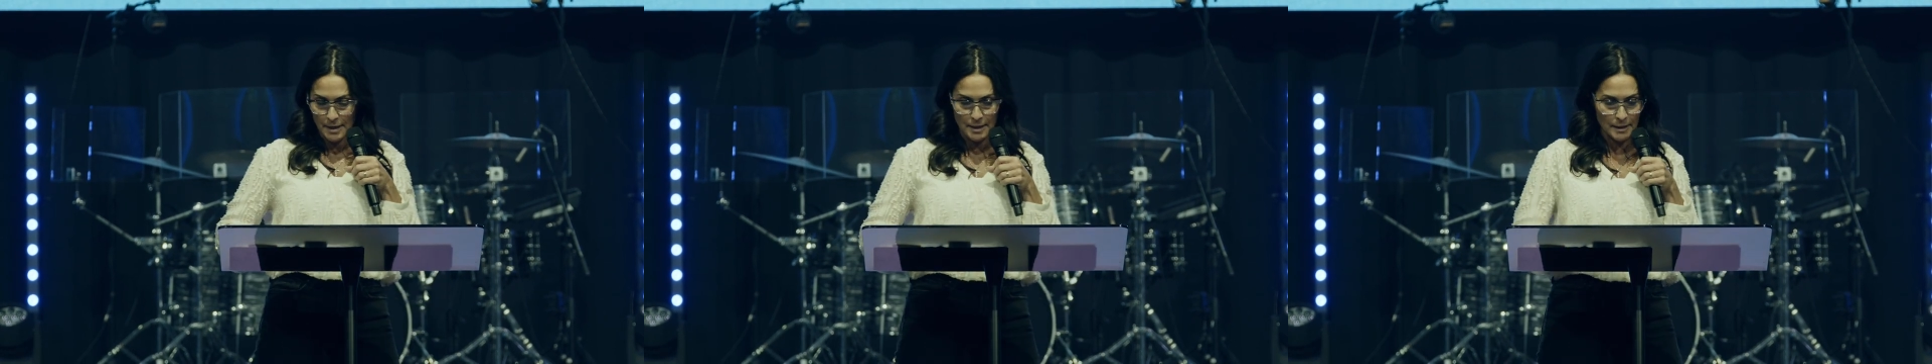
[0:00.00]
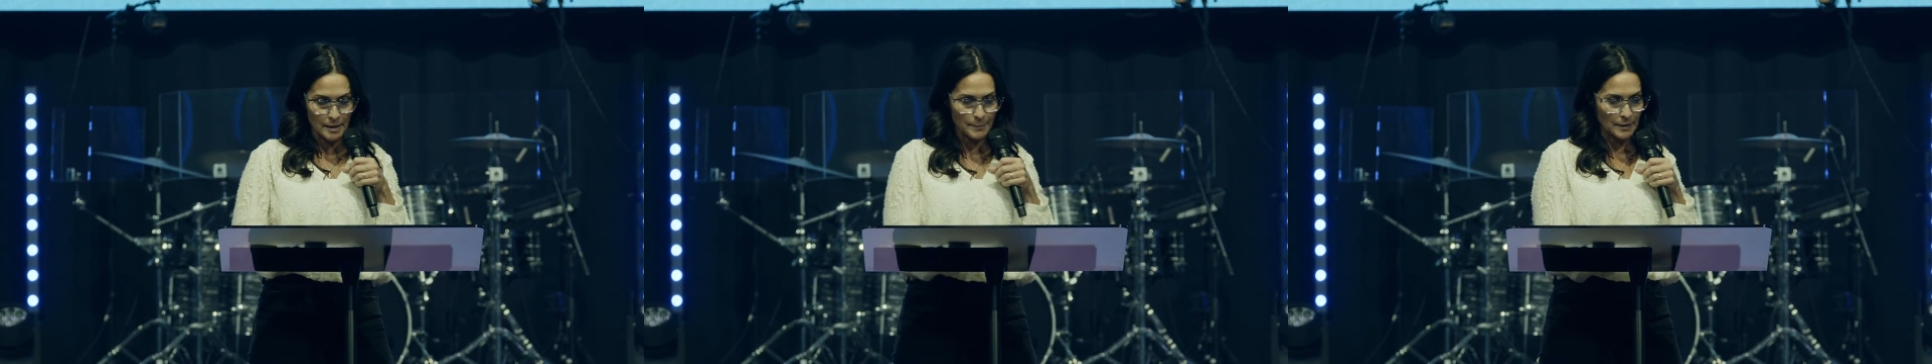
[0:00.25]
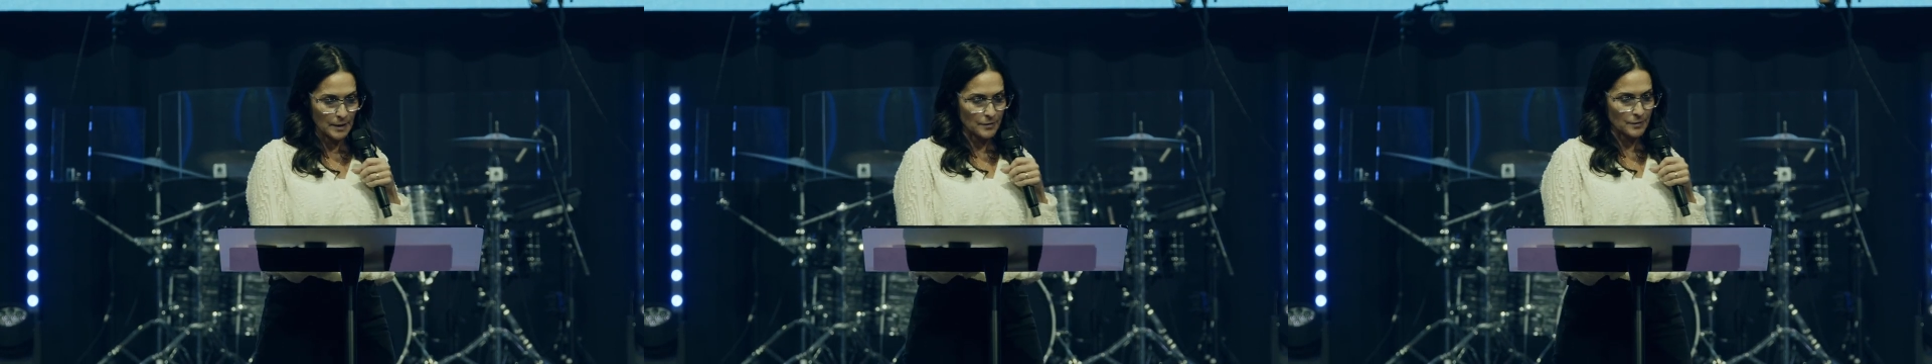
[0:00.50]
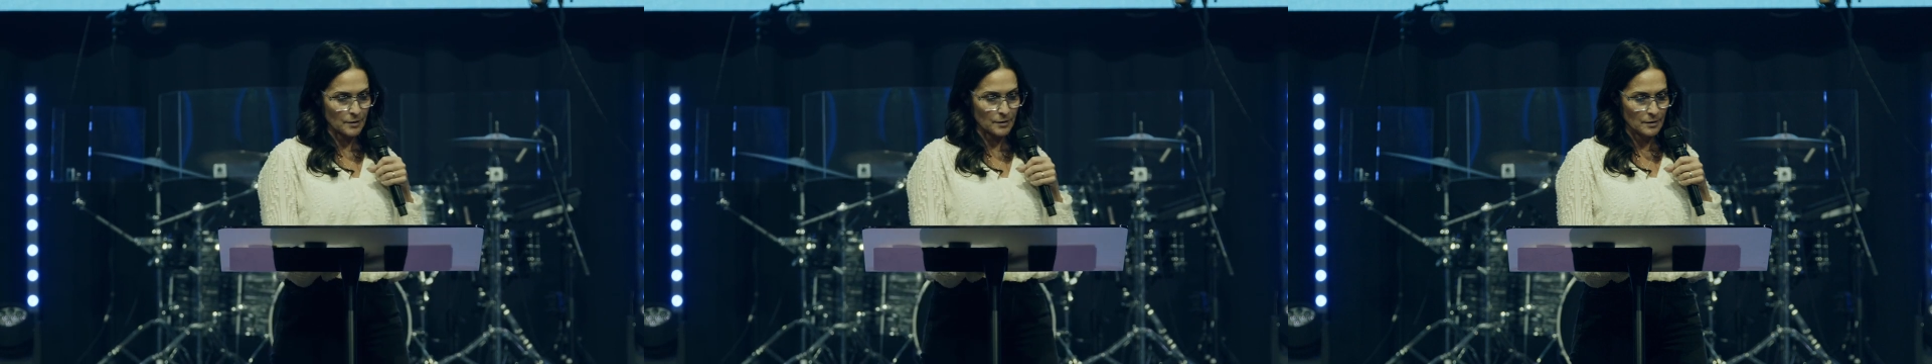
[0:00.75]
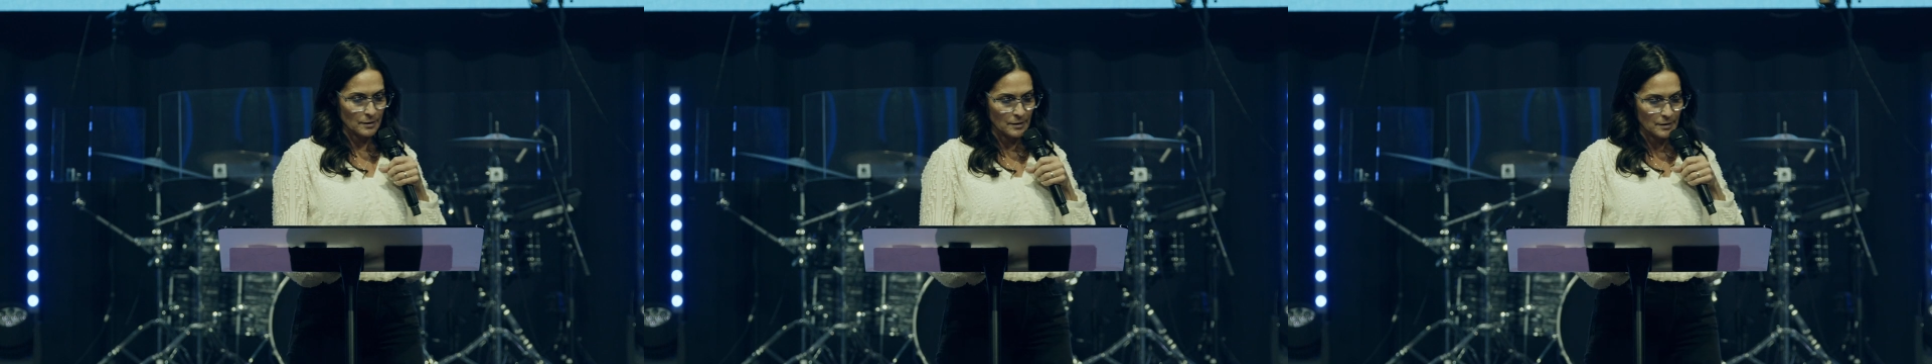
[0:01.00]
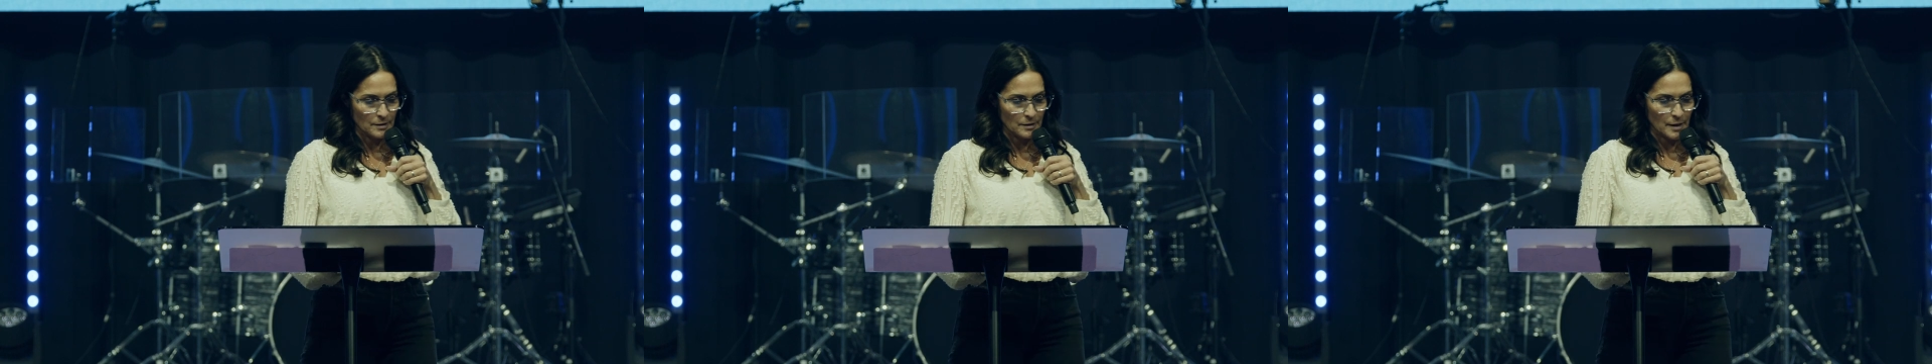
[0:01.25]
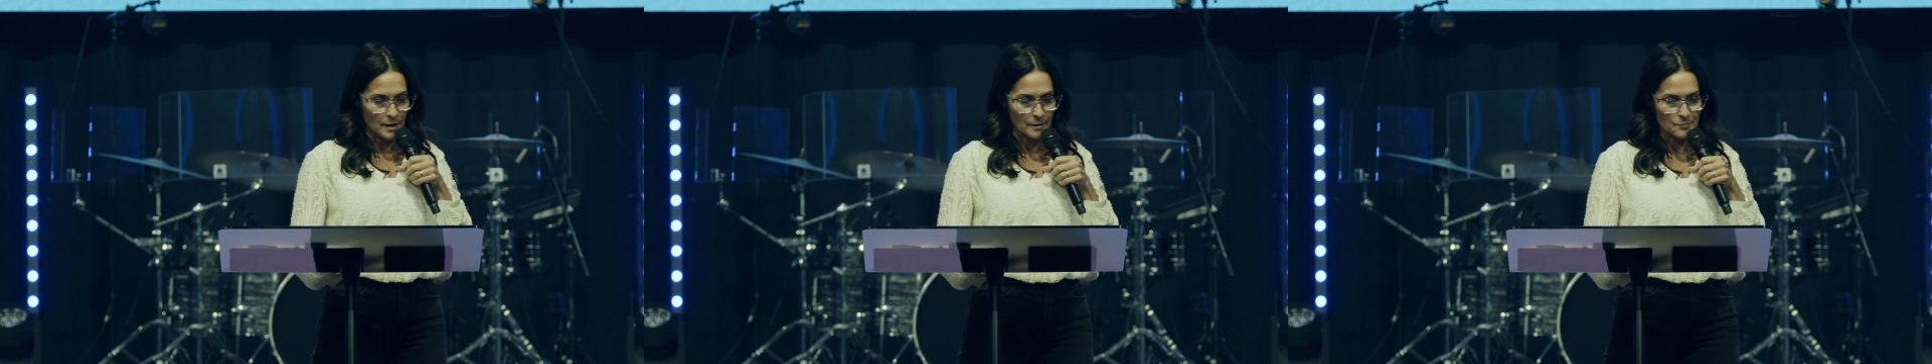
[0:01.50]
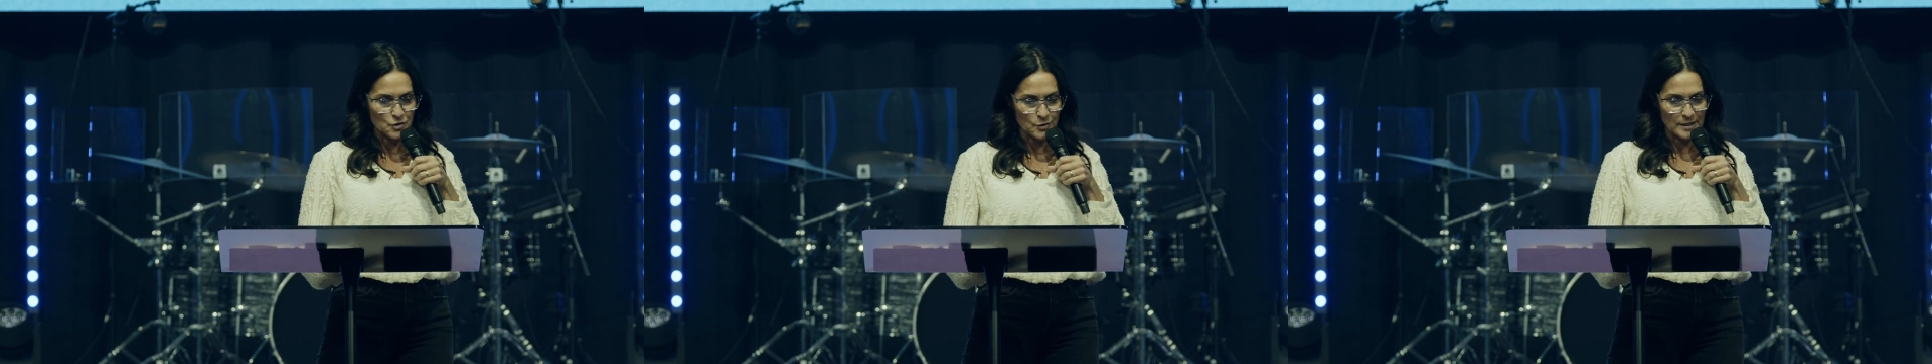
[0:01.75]
in a couple other
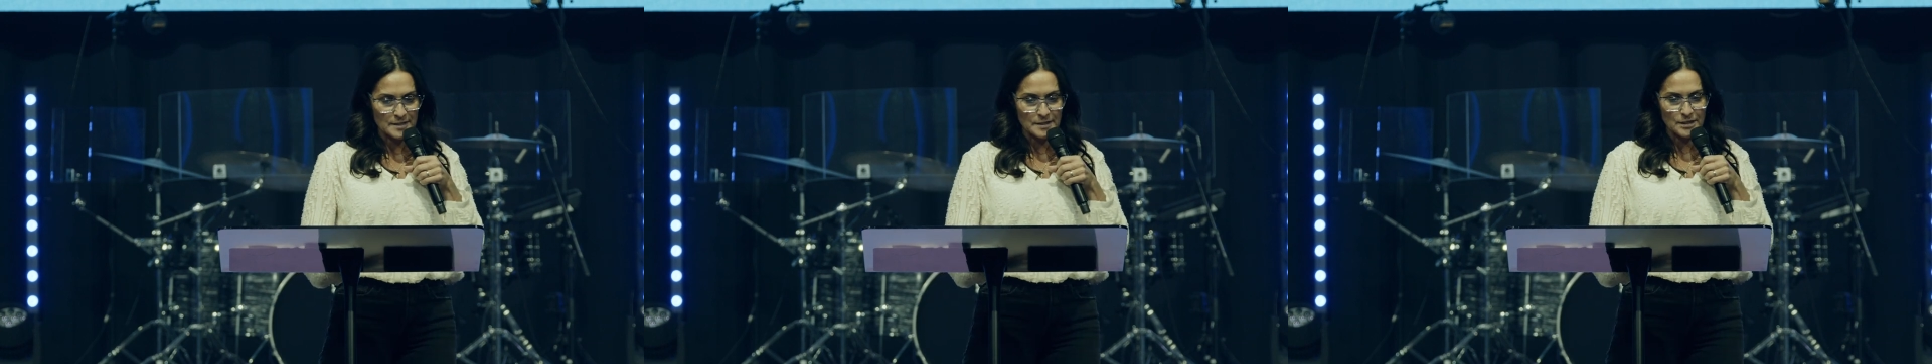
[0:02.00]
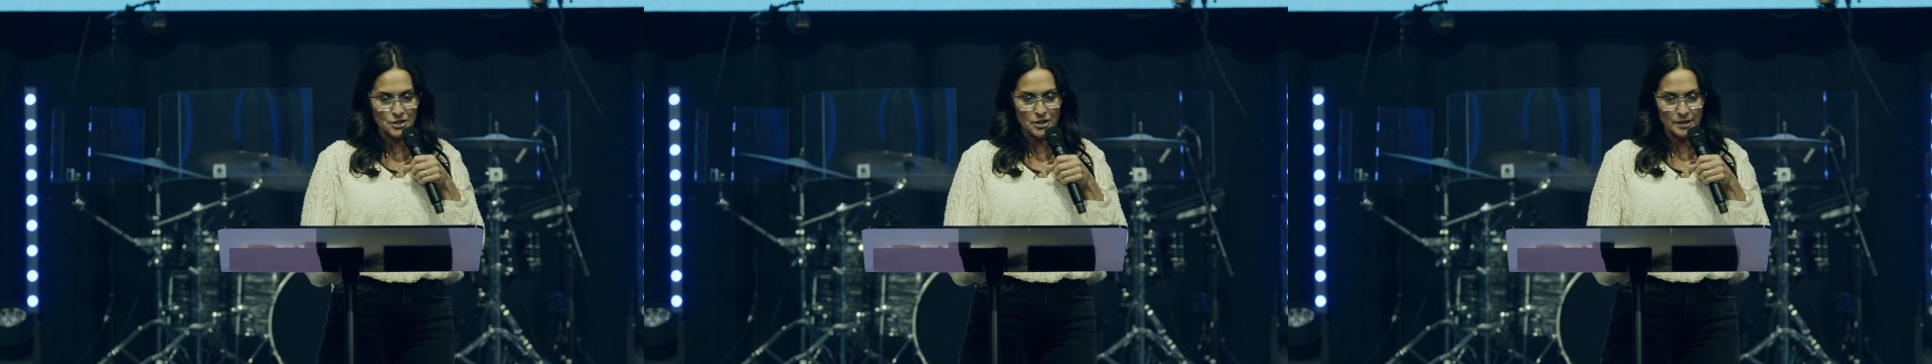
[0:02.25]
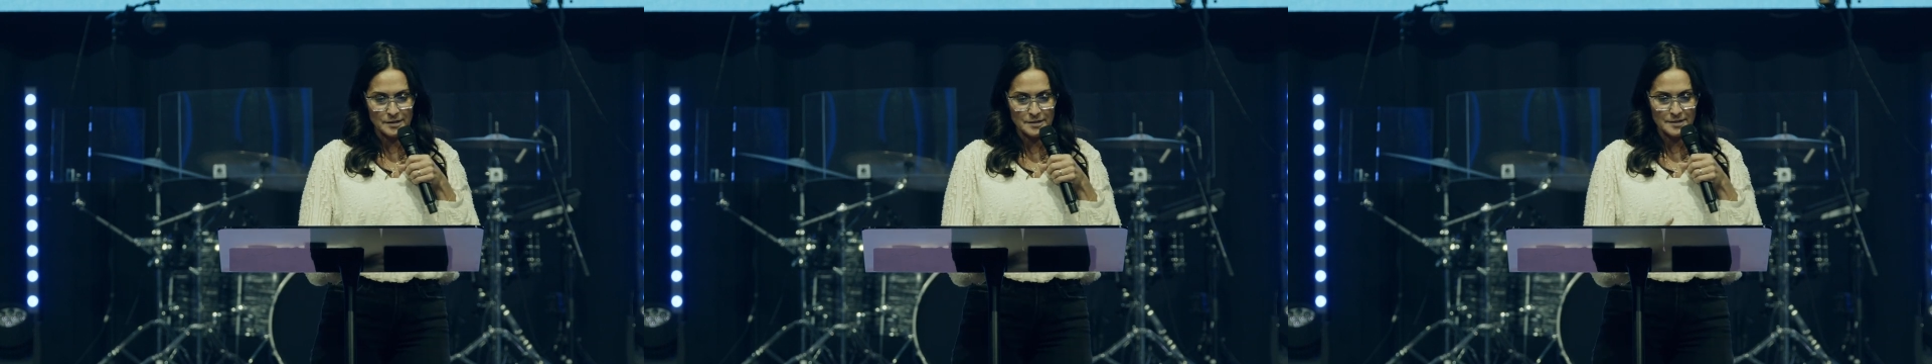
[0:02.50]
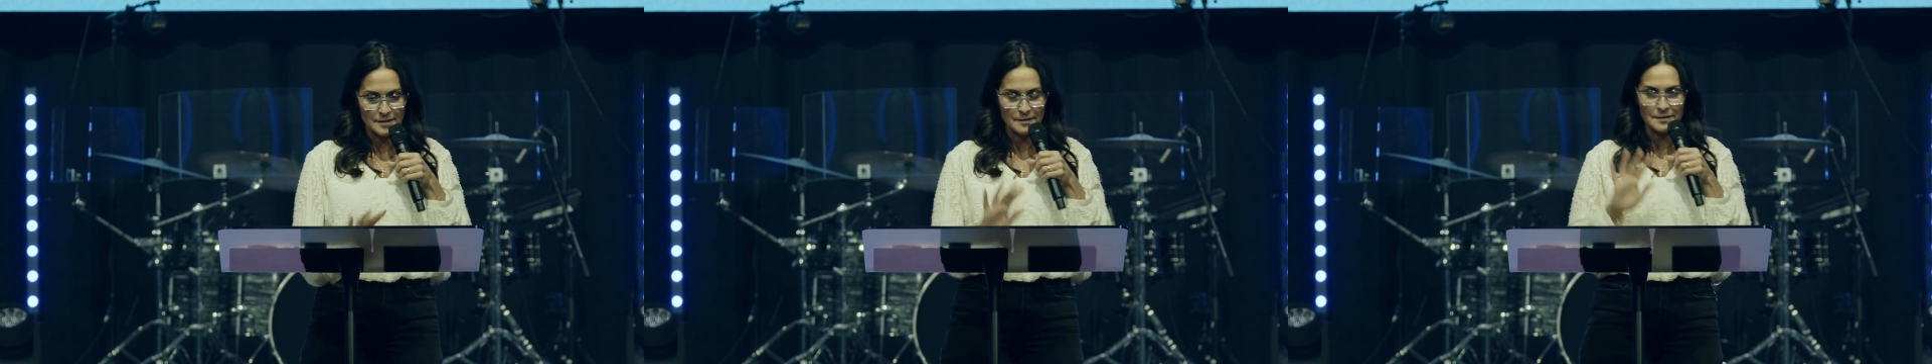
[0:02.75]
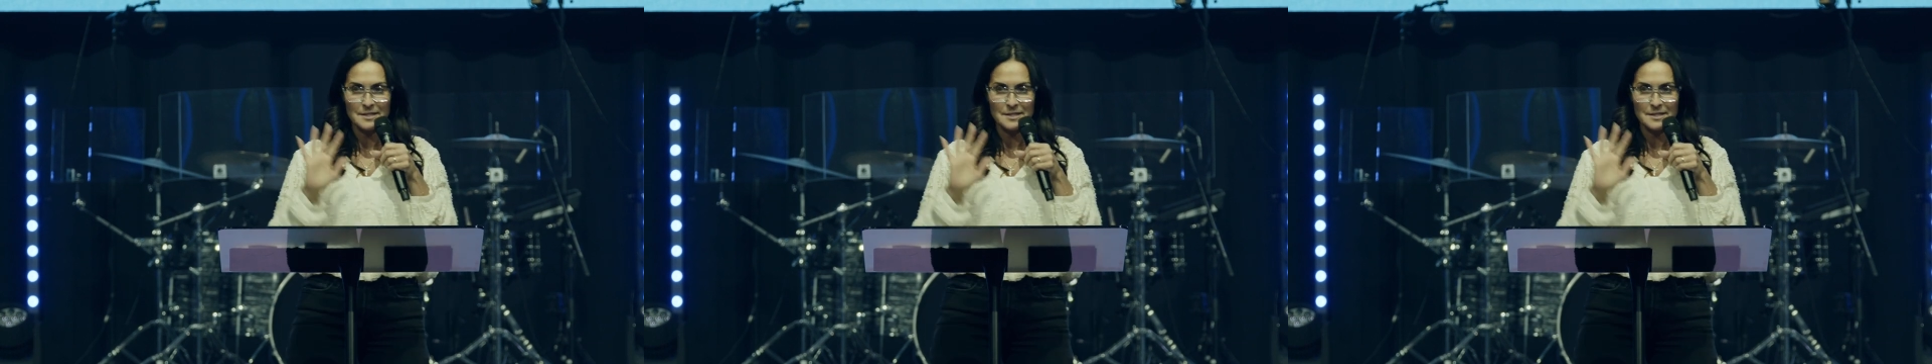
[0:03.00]
translations.